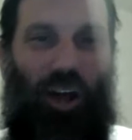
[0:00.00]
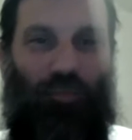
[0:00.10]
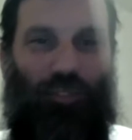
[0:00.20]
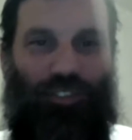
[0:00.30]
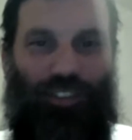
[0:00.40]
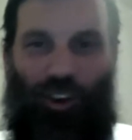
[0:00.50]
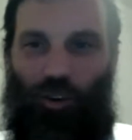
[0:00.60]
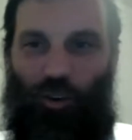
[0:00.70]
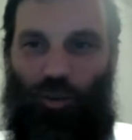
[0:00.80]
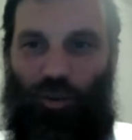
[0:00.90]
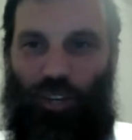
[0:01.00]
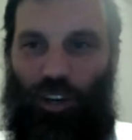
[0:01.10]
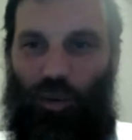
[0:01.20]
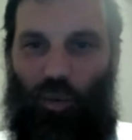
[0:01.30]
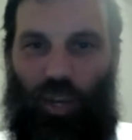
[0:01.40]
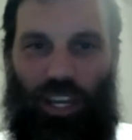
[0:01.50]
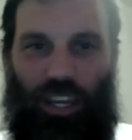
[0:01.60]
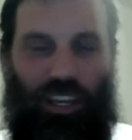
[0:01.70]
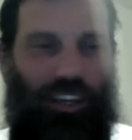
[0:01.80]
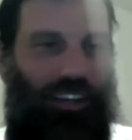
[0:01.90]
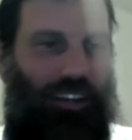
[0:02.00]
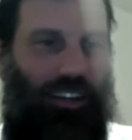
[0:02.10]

So, you know, we